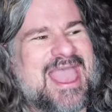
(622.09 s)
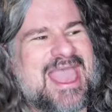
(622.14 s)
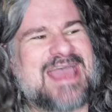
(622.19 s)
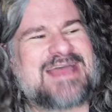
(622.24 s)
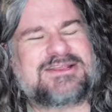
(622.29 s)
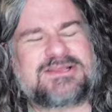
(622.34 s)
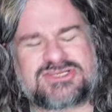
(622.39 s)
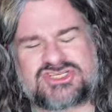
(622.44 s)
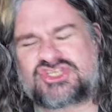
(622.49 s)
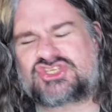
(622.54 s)

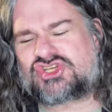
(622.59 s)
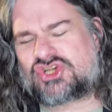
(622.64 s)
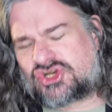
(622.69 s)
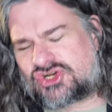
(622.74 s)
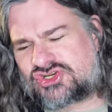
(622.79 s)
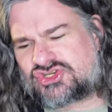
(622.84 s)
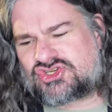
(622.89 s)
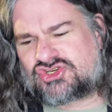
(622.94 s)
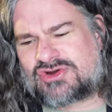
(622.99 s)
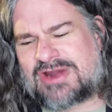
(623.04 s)
and
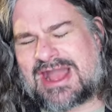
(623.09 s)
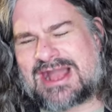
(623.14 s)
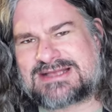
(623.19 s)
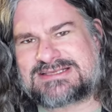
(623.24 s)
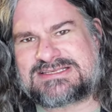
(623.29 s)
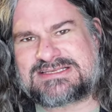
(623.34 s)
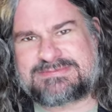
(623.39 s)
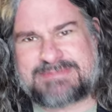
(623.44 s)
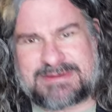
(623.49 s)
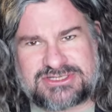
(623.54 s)
certain
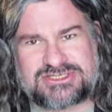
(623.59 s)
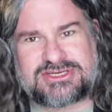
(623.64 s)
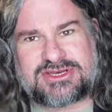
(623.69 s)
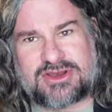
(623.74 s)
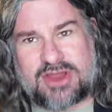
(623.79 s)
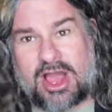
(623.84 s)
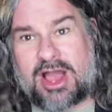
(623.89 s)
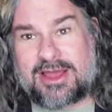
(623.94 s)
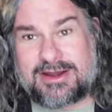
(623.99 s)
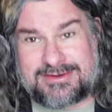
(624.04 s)
tracks, especially
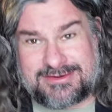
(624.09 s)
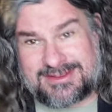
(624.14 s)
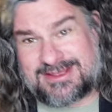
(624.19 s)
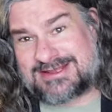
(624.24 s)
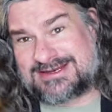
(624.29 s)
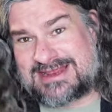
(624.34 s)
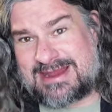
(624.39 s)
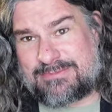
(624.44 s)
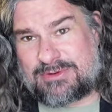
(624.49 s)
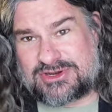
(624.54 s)

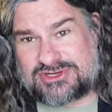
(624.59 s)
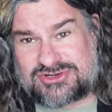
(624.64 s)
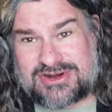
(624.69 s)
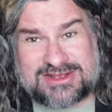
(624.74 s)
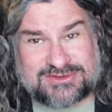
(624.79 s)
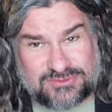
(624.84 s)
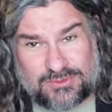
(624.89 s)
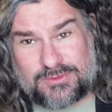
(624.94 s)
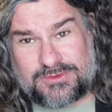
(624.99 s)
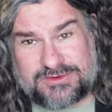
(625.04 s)
non-contemporary
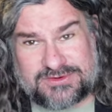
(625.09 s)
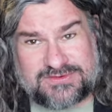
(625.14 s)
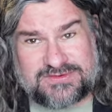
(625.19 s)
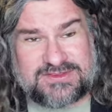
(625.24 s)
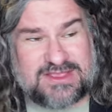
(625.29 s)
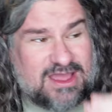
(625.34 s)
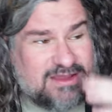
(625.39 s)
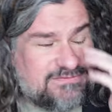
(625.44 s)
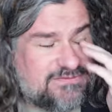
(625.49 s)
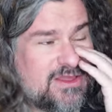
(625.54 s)
tracks, older
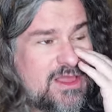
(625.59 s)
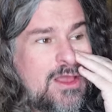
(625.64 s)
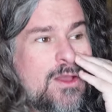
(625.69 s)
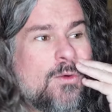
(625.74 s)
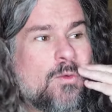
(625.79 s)
stuff,